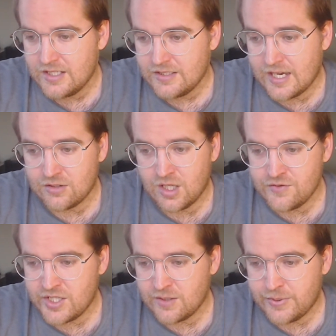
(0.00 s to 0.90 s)
Yeah, love
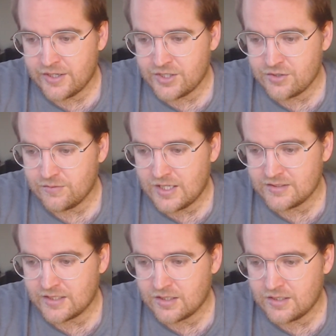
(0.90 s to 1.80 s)
Jacob Parrish as
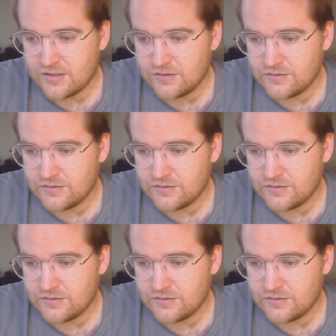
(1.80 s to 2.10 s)
like as